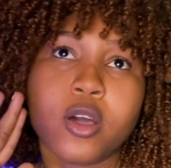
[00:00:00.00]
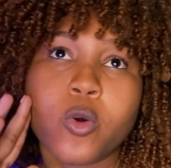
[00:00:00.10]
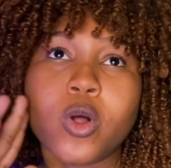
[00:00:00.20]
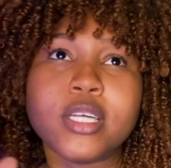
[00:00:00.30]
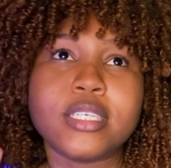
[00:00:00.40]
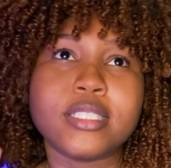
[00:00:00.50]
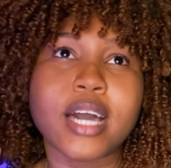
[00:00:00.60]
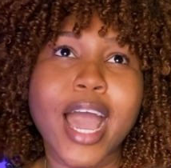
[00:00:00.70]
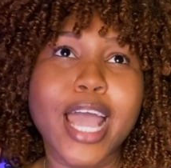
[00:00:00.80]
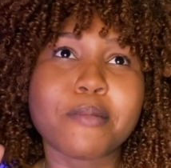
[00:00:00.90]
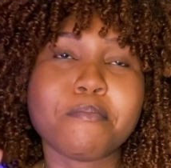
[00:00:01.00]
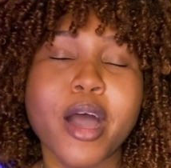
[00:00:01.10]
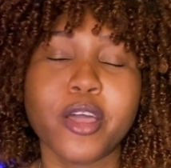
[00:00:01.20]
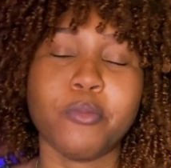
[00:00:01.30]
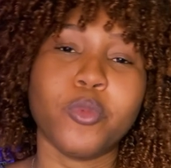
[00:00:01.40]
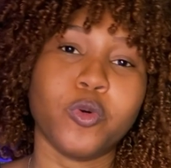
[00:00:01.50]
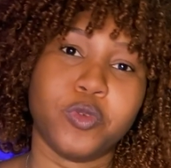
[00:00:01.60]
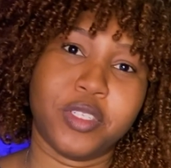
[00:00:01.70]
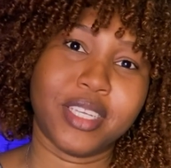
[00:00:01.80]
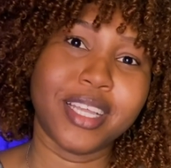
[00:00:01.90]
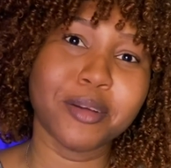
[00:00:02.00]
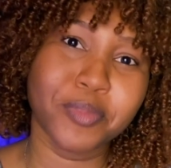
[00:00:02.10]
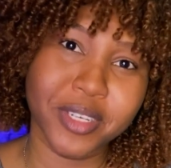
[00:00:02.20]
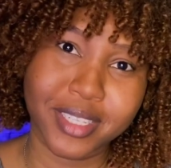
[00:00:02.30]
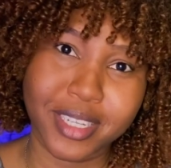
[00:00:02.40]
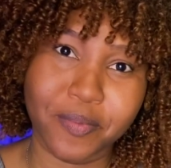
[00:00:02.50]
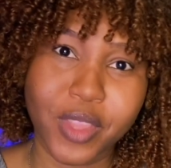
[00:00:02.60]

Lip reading: qualities I admire most in a person.